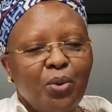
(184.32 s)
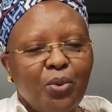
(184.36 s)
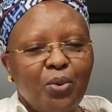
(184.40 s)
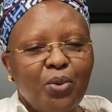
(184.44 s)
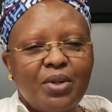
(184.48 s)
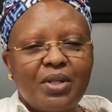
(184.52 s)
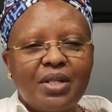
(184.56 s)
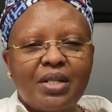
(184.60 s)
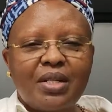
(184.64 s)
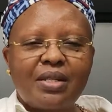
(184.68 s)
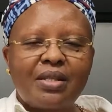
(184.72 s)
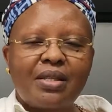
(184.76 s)

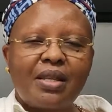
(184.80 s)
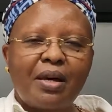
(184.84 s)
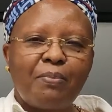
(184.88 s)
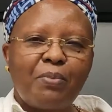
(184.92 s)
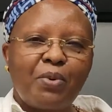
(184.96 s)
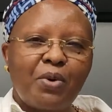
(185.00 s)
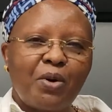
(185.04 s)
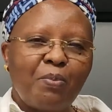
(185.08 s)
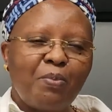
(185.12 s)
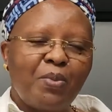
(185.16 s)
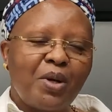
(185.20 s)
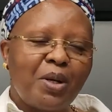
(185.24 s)
what is the
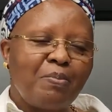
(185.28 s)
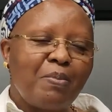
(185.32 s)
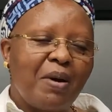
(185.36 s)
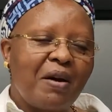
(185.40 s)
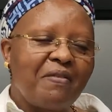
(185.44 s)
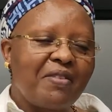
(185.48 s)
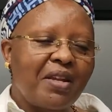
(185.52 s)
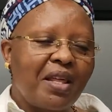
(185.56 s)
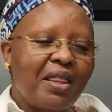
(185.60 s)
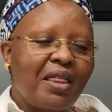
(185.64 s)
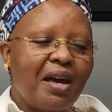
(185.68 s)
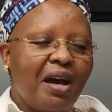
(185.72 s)
problem
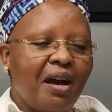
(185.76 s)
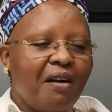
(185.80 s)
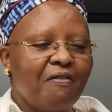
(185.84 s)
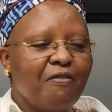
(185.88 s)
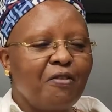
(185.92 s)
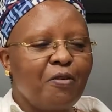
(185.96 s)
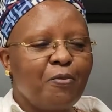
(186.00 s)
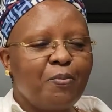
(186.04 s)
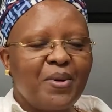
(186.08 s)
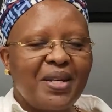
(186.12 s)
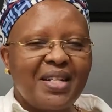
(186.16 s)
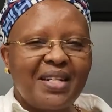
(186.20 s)
after they have
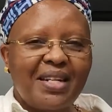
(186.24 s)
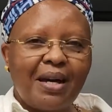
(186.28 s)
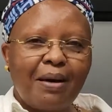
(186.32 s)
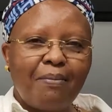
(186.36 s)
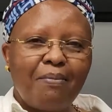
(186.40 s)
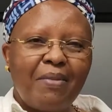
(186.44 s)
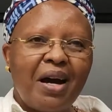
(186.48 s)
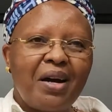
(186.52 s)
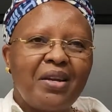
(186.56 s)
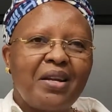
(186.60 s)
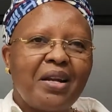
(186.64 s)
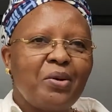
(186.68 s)
opened
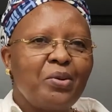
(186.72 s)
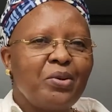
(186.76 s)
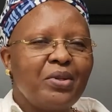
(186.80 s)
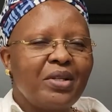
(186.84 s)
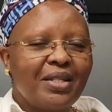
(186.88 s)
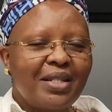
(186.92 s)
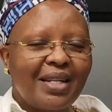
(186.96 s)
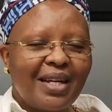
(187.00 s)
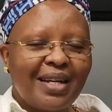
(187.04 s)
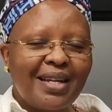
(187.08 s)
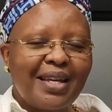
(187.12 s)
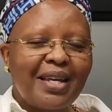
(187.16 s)
up. And I would
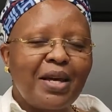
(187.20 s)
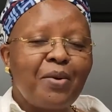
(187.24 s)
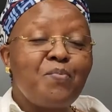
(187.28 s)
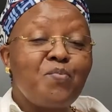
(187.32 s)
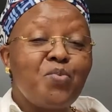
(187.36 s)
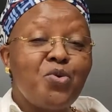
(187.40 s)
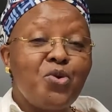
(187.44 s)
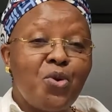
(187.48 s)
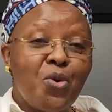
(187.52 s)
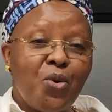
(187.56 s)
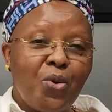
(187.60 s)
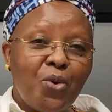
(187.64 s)
tell
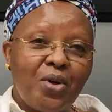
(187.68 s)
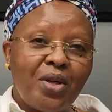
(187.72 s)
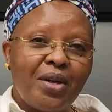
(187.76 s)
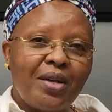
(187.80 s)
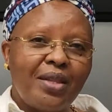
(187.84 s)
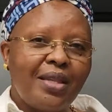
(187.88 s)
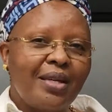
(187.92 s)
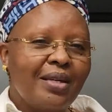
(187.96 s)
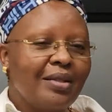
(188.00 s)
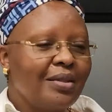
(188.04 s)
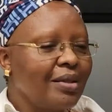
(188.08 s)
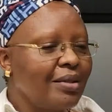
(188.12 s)
him, no,
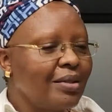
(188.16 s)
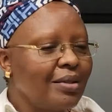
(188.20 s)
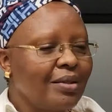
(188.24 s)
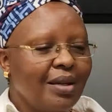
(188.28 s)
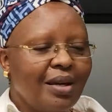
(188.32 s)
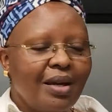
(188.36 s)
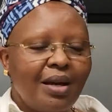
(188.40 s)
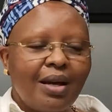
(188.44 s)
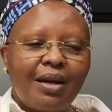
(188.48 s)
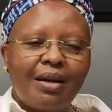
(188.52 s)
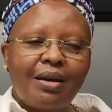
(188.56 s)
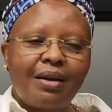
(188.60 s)

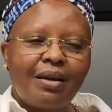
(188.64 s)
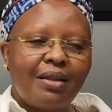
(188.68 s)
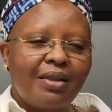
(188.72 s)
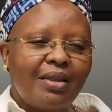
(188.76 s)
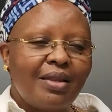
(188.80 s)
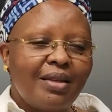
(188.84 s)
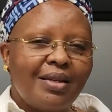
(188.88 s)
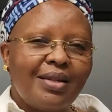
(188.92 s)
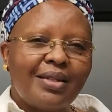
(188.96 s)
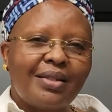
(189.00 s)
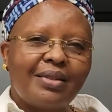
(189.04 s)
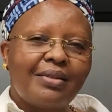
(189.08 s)

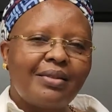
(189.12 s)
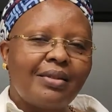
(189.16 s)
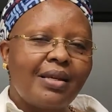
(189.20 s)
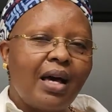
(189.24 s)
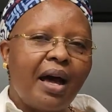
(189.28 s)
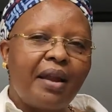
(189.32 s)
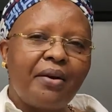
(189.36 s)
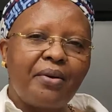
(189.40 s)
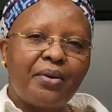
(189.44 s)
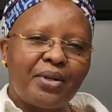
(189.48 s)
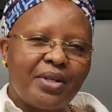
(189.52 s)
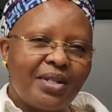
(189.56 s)
things
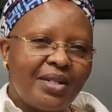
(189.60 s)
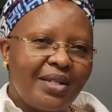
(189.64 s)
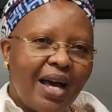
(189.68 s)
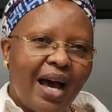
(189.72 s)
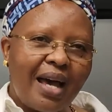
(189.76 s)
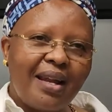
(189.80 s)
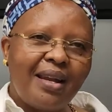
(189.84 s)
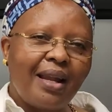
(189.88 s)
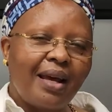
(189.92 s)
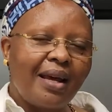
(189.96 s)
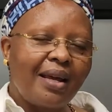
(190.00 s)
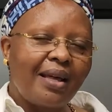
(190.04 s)
are not
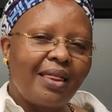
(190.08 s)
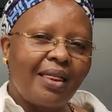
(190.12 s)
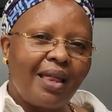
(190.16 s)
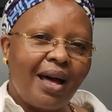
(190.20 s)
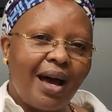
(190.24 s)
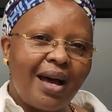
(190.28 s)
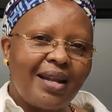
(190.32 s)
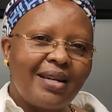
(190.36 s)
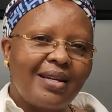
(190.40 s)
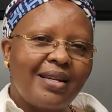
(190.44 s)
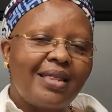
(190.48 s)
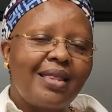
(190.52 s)
done like
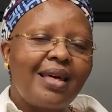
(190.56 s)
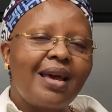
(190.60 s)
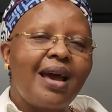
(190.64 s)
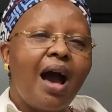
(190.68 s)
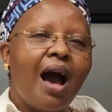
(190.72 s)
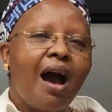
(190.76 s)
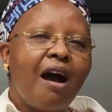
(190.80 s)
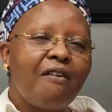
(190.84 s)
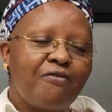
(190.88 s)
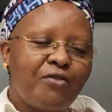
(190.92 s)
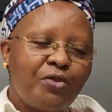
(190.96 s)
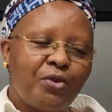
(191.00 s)
that. They
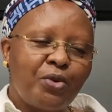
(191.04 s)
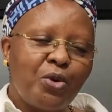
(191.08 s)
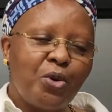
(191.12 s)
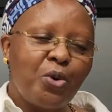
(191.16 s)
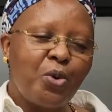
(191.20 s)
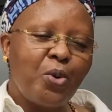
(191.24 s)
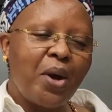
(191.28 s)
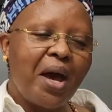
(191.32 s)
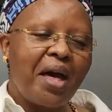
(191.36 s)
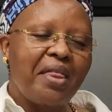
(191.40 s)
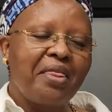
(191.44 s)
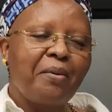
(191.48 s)
have to know
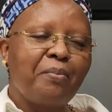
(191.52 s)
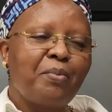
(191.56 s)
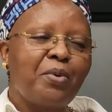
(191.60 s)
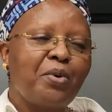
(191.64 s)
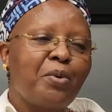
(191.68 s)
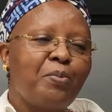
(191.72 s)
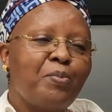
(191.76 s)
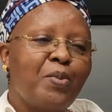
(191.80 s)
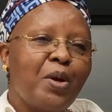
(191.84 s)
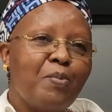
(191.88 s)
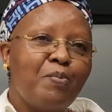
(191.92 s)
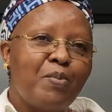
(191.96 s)
where the
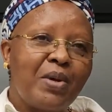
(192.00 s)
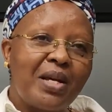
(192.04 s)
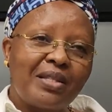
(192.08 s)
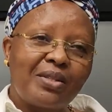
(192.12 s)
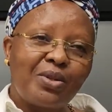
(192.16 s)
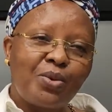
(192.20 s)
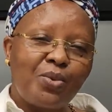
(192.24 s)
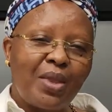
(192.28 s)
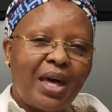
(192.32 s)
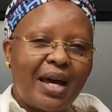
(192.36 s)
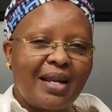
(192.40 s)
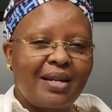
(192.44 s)
problem
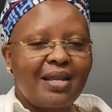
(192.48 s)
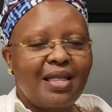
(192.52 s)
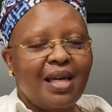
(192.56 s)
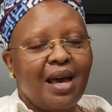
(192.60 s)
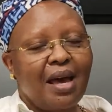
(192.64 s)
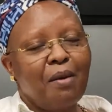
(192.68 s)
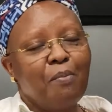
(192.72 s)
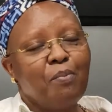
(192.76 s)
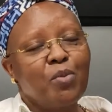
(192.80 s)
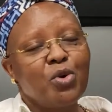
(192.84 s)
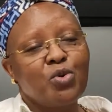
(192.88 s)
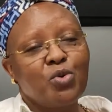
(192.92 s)
is so that they
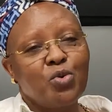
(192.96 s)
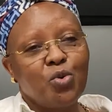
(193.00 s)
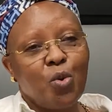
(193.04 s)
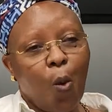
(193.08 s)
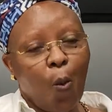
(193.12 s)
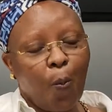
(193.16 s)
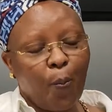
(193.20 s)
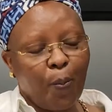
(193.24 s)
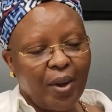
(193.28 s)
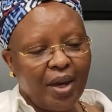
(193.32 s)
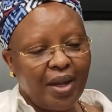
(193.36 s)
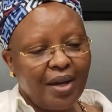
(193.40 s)
are able to
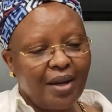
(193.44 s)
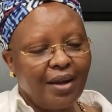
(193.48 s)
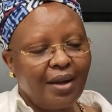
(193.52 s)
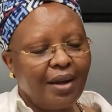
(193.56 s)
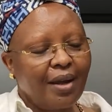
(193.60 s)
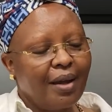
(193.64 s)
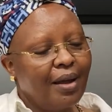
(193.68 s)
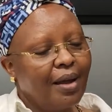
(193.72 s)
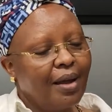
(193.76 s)
open.